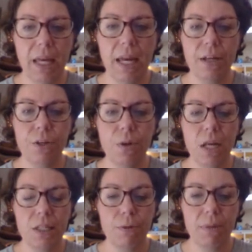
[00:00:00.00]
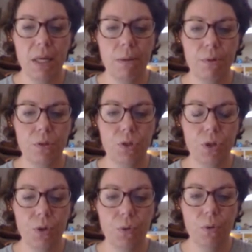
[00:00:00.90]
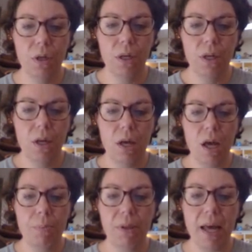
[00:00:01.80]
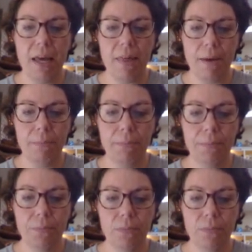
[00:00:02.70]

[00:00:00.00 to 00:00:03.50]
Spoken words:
and you'll also be able to apply them.